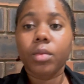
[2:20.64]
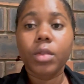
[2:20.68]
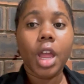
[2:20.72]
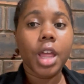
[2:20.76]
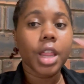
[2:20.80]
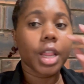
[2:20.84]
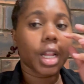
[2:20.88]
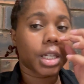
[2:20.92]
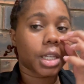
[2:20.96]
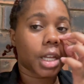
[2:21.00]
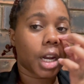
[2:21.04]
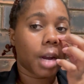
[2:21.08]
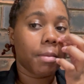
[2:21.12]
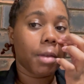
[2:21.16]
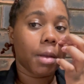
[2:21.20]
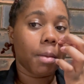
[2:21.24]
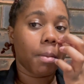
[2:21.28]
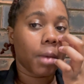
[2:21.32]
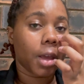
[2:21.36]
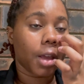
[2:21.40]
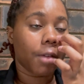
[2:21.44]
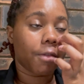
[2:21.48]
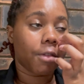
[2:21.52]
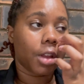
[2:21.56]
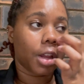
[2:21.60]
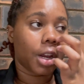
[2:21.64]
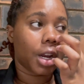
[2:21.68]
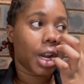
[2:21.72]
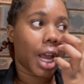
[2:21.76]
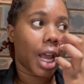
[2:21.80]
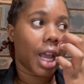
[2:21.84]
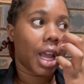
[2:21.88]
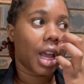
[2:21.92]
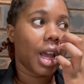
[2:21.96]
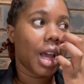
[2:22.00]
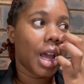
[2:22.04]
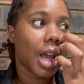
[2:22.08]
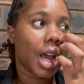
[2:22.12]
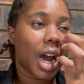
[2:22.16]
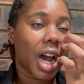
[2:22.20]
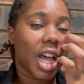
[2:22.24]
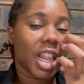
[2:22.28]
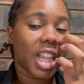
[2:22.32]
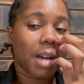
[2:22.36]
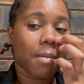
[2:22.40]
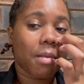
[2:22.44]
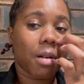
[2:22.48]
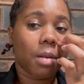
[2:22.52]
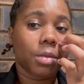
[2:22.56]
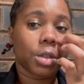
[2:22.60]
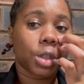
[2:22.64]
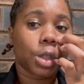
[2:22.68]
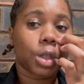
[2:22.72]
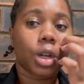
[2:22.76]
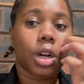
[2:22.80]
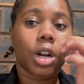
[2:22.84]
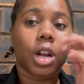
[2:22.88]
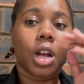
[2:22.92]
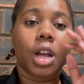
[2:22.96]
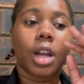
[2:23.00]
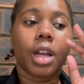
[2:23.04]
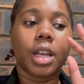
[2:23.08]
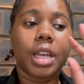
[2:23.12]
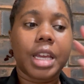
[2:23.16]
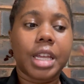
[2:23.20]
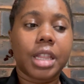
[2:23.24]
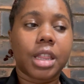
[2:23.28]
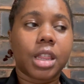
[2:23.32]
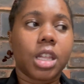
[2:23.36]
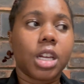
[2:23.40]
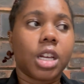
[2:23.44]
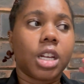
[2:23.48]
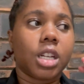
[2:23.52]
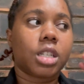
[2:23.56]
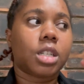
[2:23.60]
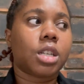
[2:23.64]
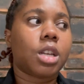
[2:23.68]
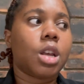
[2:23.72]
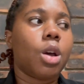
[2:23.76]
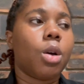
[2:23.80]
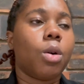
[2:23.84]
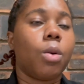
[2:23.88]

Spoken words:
it's gonna be me for the night. I think I'm probably just gonna eat this,